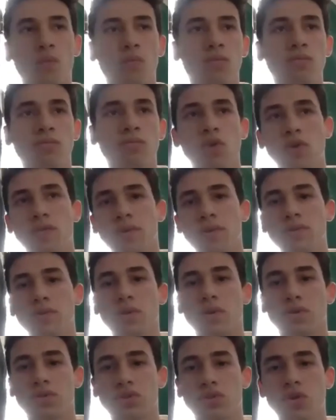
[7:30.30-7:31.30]
moving
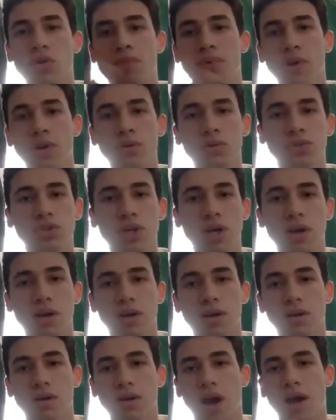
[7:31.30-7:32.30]
to Perugia,
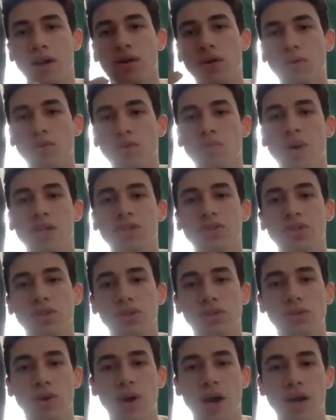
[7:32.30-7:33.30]
I know you
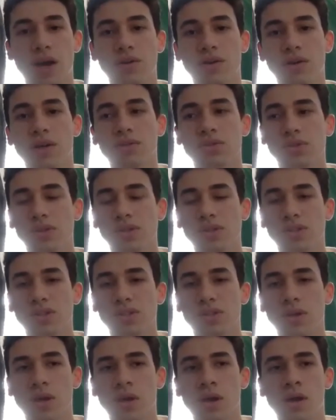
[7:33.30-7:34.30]
mentioned you had your injuries.
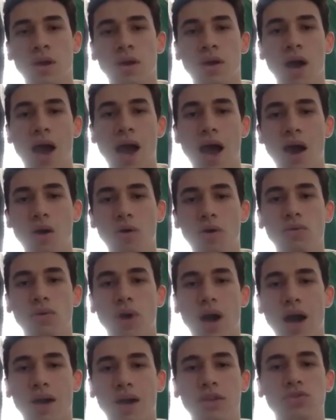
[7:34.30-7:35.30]
How
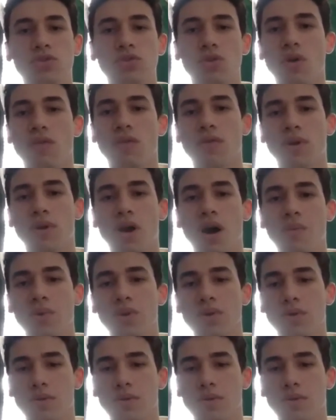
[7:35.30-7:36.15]
did you overcome it?